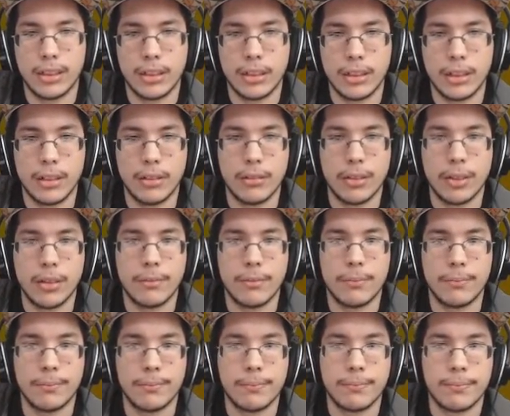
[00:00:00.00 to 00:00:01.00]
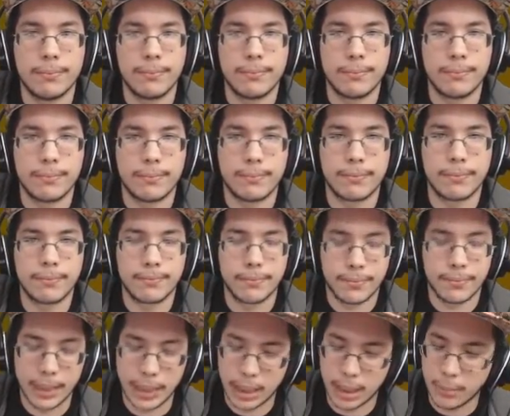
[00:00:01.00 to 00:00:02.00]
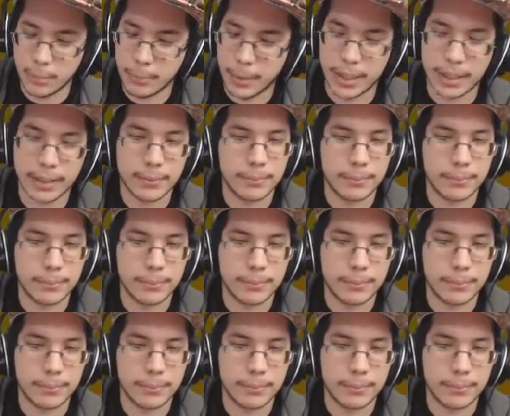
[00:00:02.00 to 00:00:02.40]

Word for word: No, no. Come back.